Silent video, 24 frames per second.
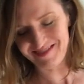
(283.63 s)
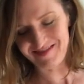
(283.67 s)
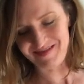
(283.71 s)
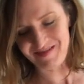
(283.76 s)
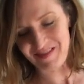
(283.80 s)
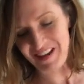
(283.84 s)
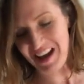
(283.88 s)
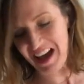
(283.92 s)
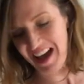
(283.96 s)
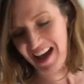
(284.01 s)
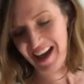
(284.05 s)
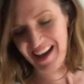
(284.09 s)

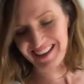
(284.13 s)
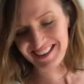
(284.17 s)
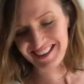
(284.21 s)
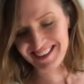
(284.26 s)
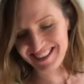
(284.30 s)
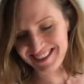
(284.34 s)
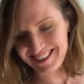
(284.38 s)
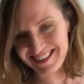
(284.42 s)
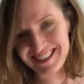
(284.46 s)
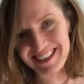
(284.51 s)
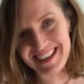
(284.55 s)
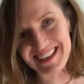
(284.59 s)
not
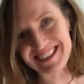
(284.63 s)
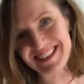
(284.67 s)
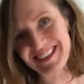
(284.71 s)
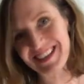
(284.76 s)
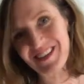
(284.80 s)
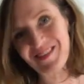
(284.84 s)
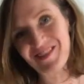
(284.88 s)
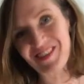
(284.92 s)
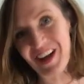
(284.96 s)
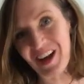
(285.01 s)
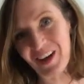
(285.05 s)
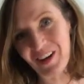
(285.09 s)
exercising,
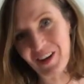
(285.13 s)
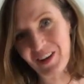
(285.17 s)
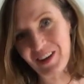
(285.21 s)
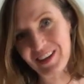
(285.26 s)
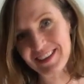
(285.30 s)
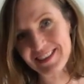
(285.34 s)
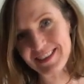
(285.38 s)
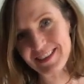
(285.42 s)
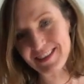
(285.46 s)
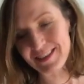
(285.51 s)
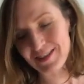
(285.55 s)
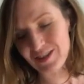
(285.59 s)
I'm not
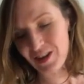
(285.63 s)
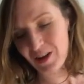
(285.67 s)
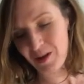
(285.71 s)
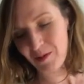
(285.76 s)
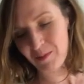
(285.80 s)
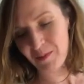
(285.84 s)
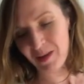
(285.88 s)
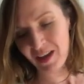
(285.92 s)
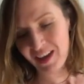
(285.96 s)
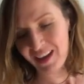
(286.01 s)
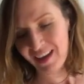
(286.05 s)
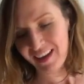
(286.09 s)
going to the
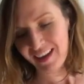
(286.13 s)
gym.